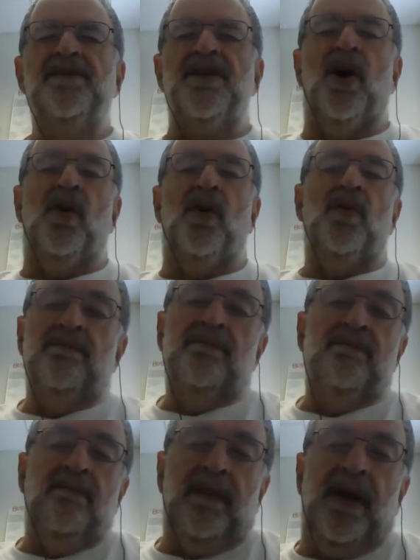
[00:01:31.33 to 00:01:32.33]
So,
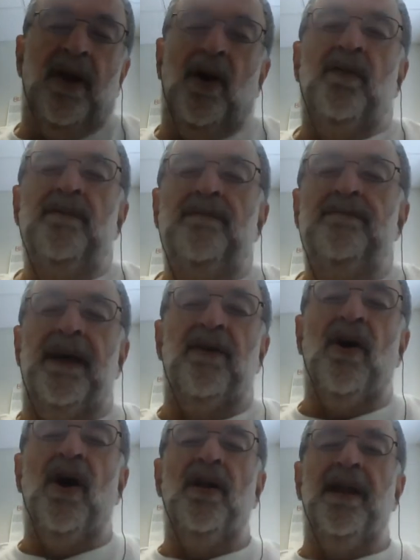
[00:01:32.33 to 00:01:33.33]
you know,
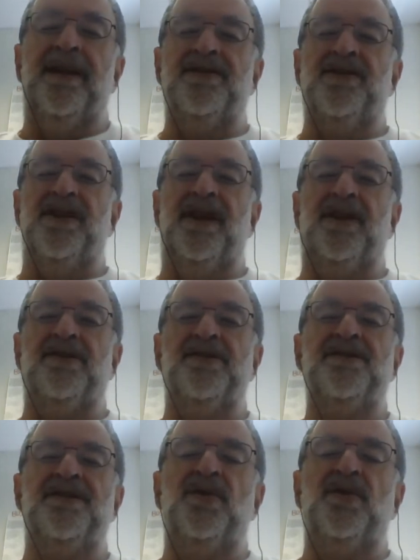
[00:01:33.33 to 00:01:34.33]
they're all
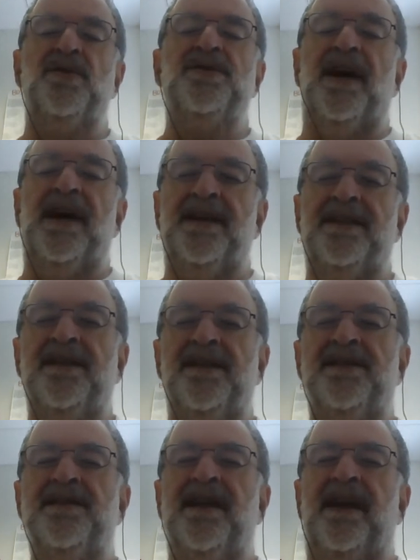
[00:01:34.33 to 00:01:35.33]
engineers, no
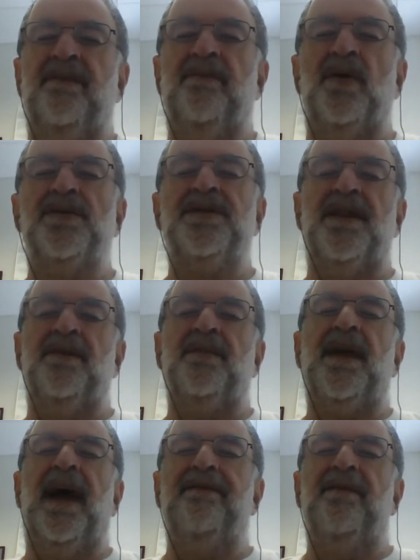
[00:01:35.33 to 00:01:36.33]
scientists. They, most of
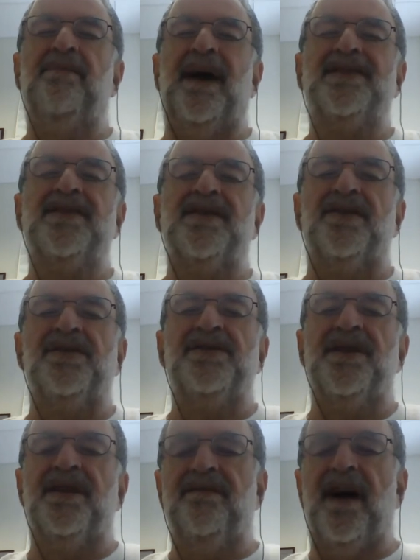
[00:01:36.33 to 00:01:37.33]
them have a
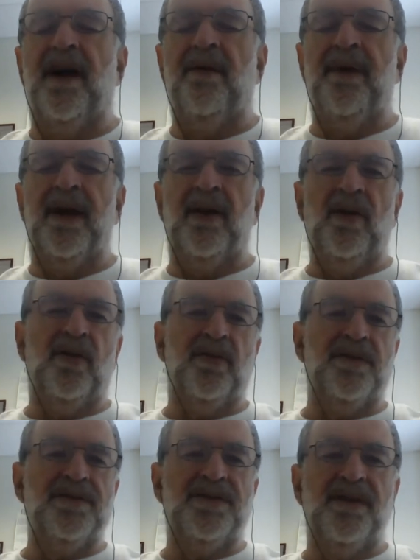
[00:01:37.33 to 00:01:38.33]
bachelor's in environmental
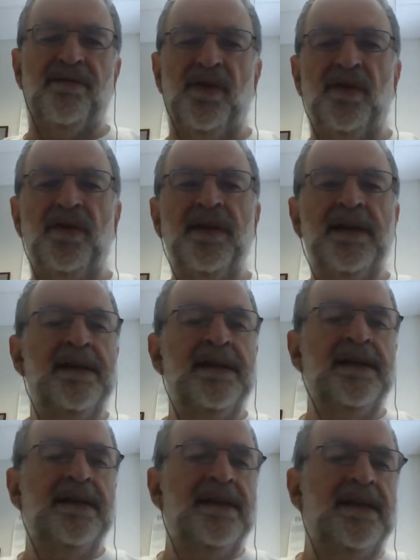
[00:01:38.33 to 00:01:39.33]
or in civil.
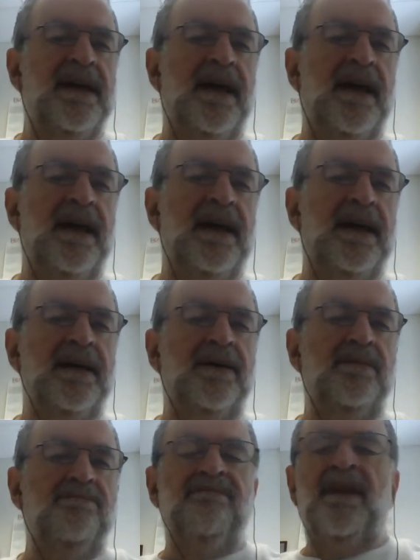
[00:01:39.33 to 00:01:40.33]

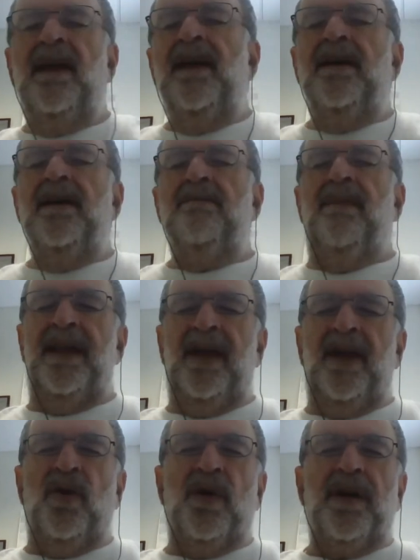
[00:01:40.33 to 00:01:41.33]

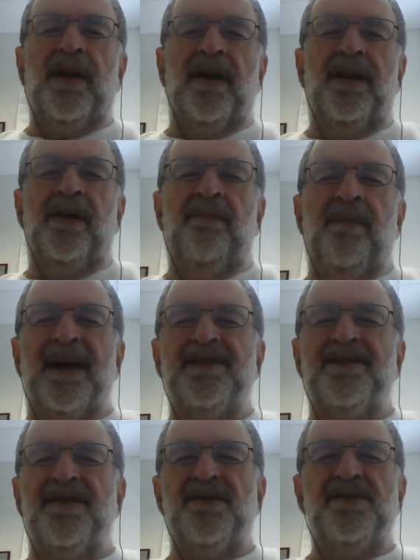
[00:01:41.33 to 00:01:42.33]
Many are working on their
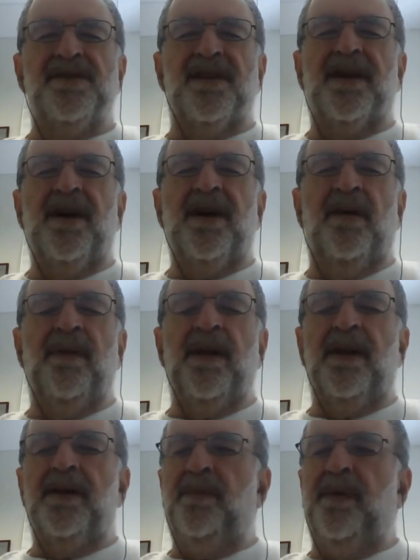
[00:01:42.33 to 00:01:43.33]
master's and a couple
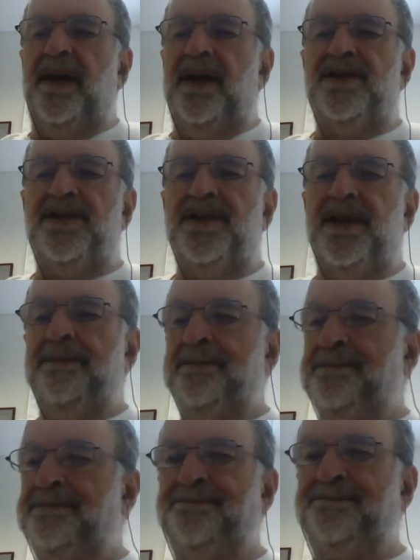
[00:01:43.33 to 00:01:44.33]
on their PhD.